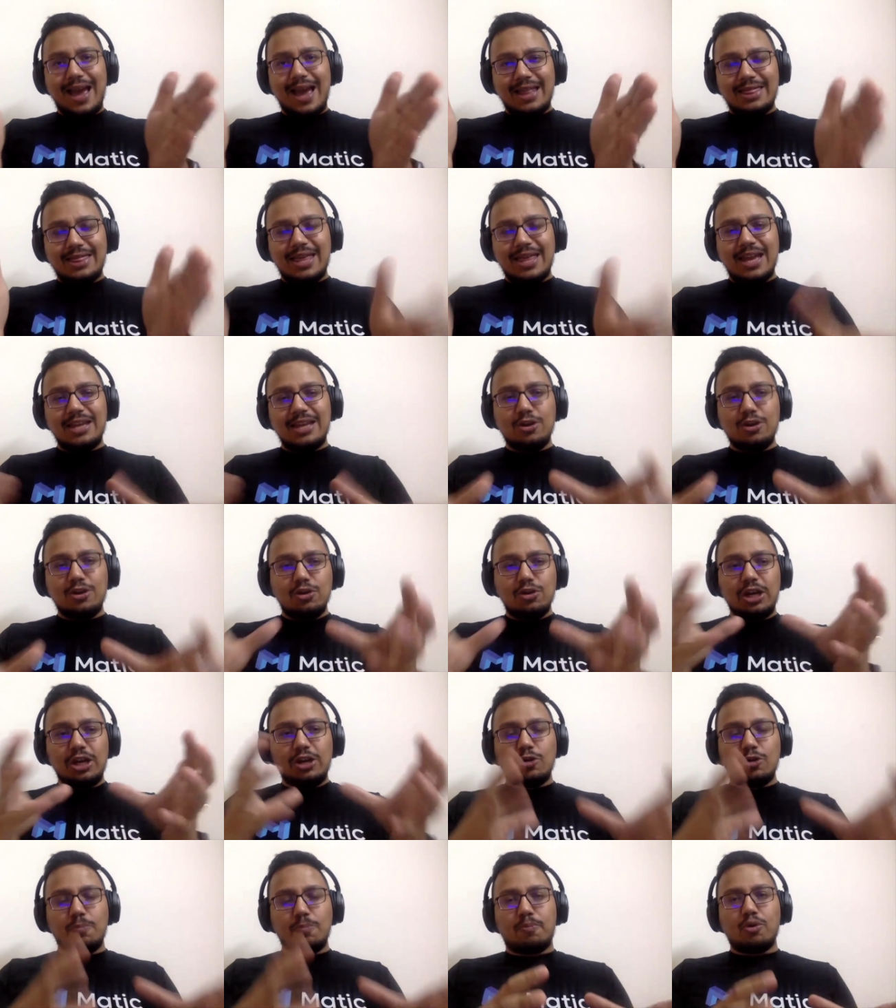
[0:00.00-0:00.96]
and then you
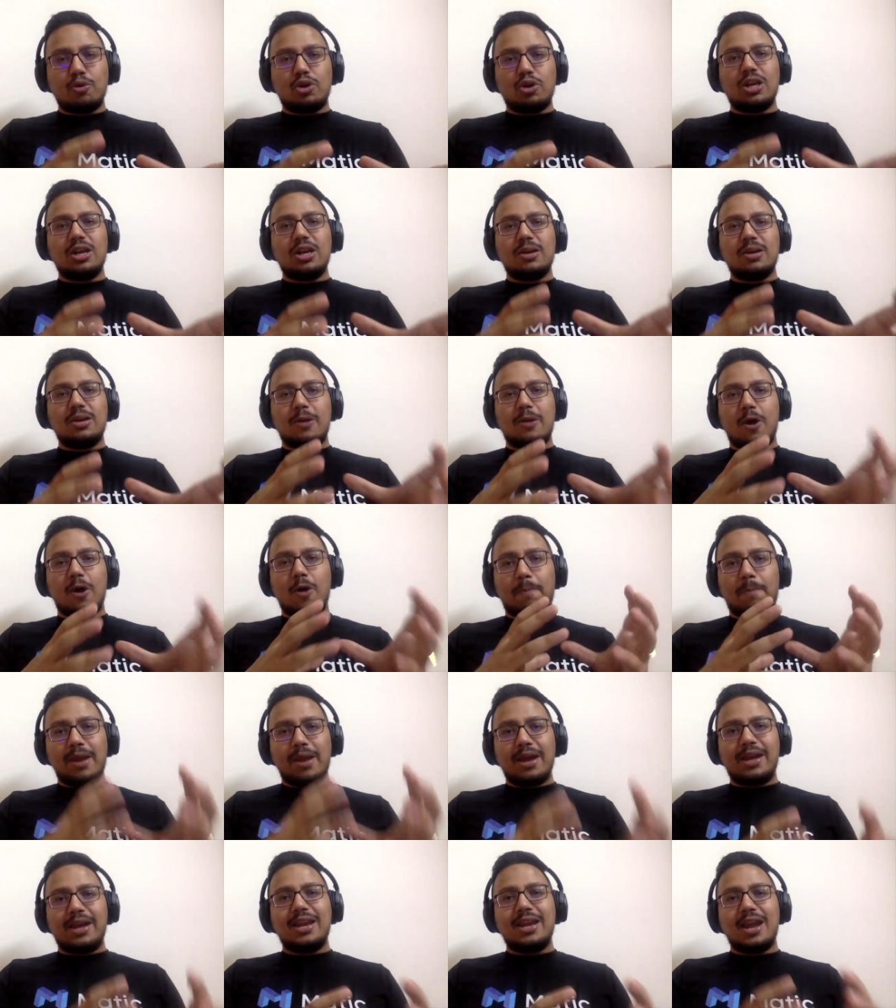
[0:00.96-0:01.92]
need to put in or
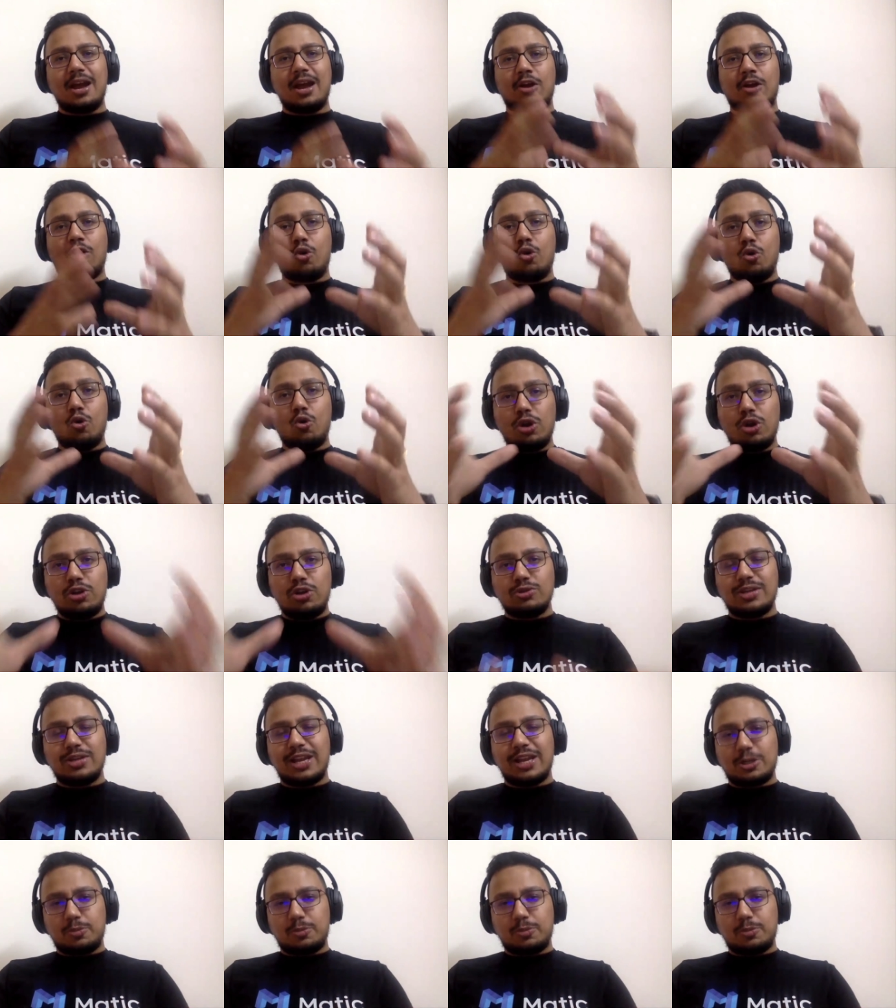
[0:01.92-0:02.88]
plug in a good
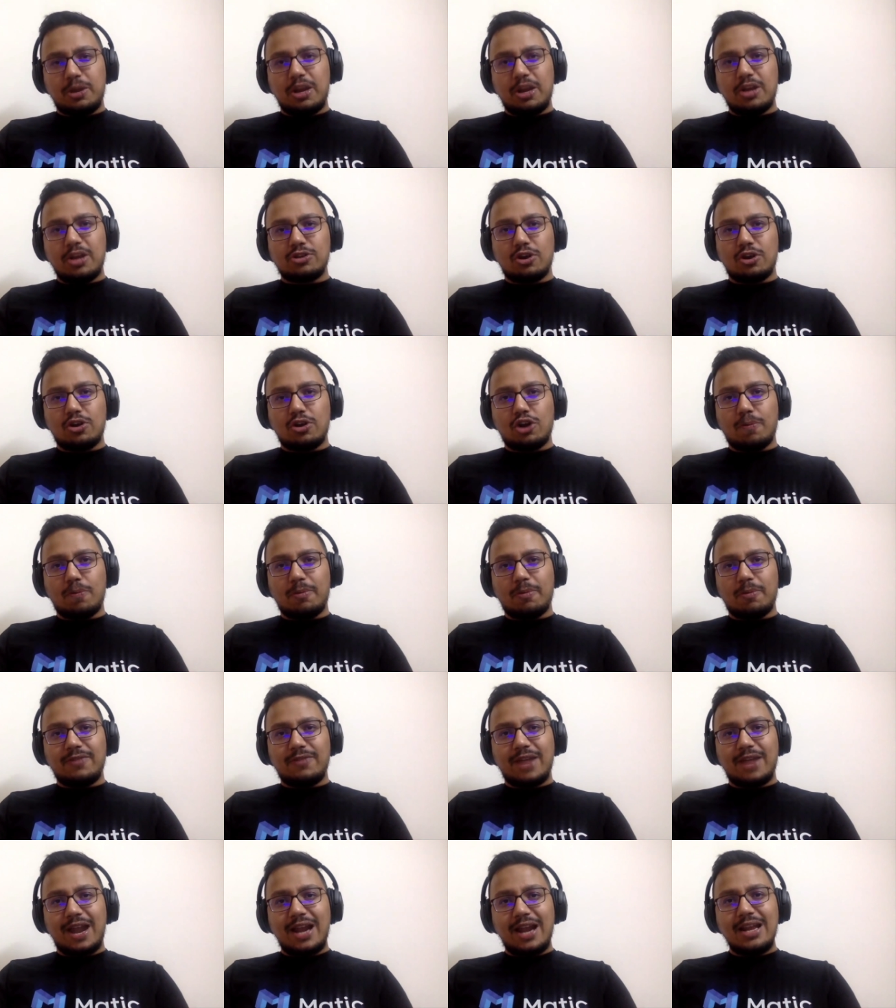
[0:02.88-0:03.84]
user experience on top
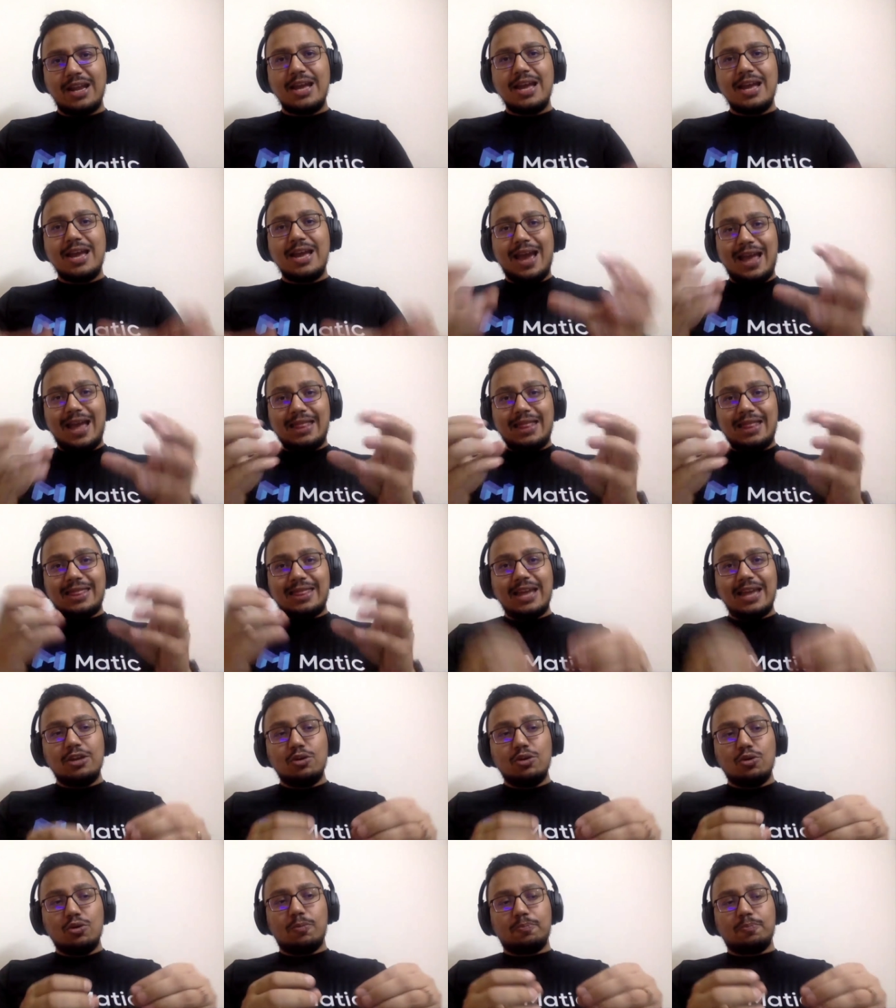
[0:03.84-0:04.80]
of that and
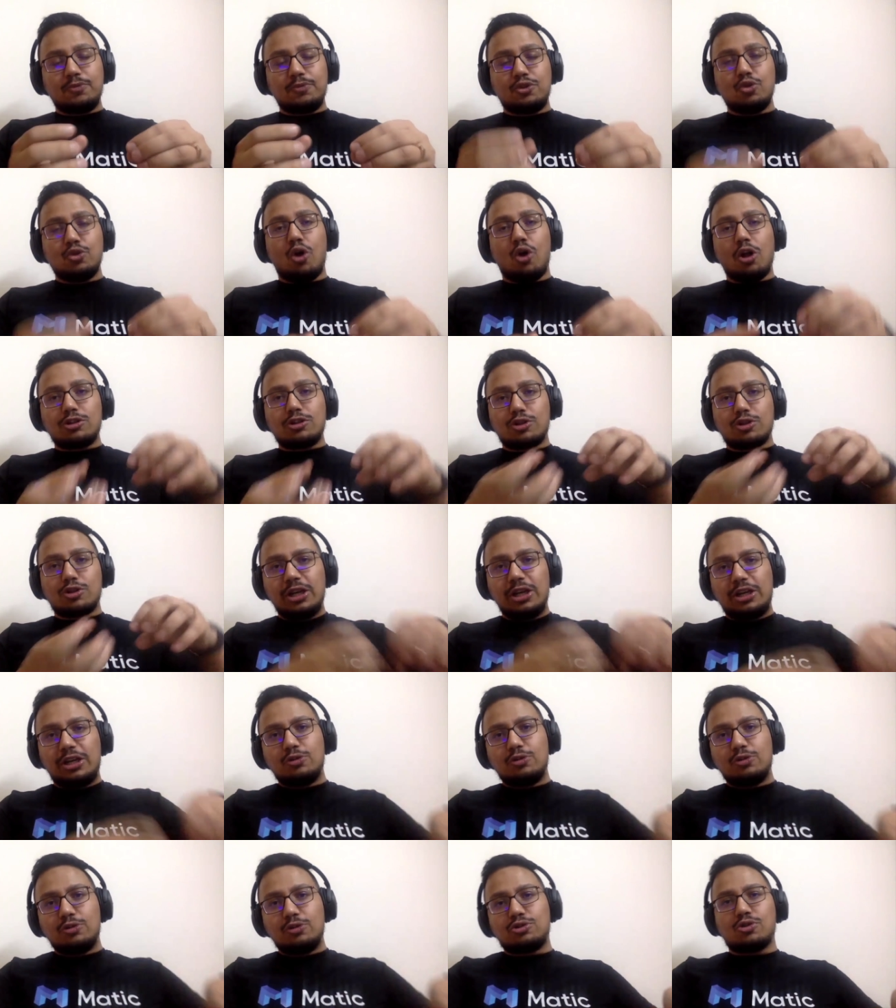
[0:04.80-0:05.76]
then you you also
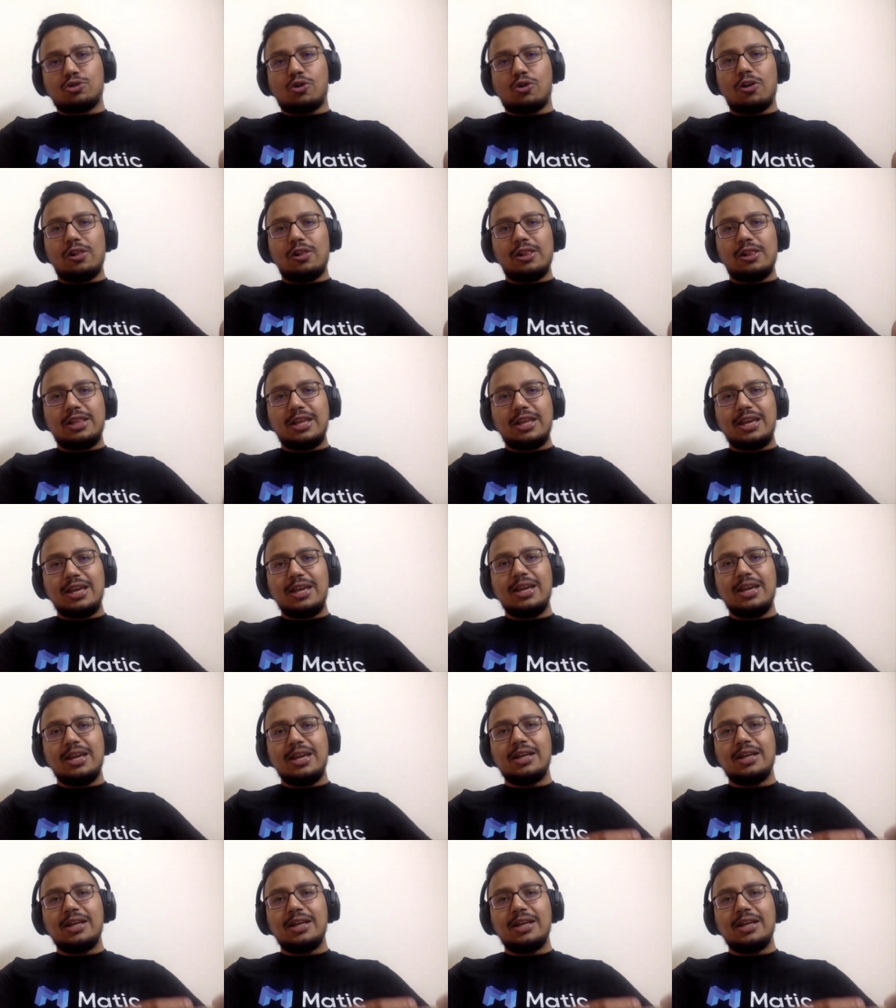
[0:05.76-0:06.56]
need to solve the